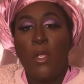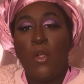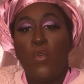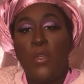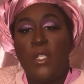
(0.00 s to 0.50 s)

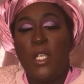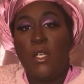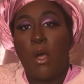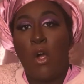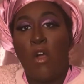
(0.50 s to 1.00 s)
who was in
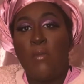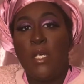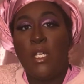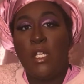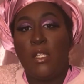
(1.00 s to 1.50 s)
the
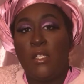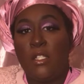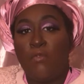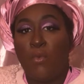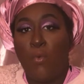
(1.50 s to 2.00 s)
army in the
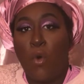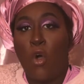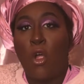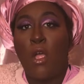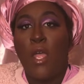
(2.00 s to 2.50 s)
Civil
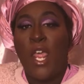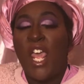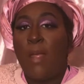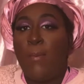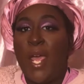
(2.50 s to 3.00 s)
War,
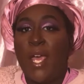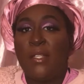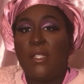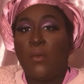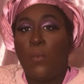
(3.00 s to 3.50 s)
had
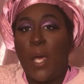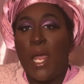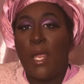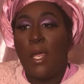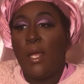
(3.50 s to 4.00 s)
passed away.